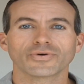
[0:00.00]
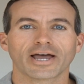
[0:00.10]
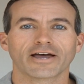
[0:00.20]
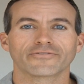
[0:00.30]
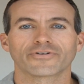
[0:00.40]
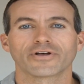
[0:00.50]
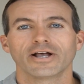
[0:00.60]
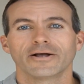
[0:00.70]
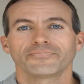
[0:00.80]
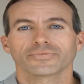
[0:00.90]
you have
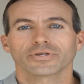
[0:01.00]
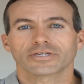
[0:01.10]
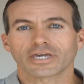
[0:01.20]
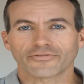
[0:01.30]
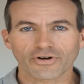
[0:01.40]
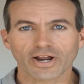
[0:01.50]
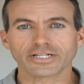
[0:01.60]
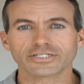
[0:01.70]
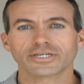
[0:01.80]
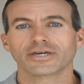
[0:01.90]
gay
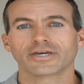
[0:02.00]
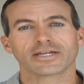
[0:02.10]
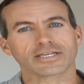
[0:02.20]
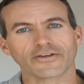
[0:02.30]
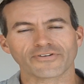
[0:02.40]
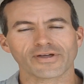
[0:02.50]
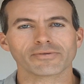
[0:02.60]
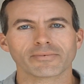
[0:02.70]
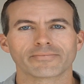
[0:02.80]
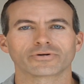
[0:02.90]
friends and gay
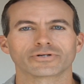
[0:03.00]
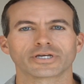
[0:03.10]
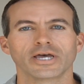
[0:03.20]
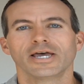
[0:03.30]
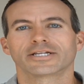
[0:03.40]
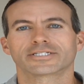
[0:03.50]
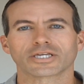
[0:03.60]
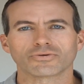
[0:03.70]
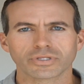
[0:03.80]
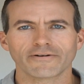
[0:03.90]
family members that say
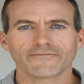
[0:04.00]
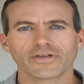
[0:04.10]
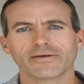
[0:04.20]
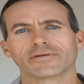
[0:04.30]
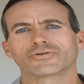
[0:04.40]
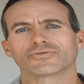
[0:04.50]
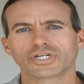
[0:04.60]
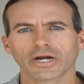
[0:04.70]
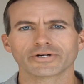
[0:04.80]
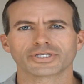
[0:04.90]
you love them and you
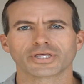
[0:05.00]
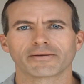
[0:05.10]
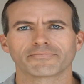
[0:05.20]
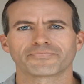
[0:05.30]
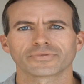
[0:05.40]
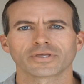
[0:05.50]
cherish them,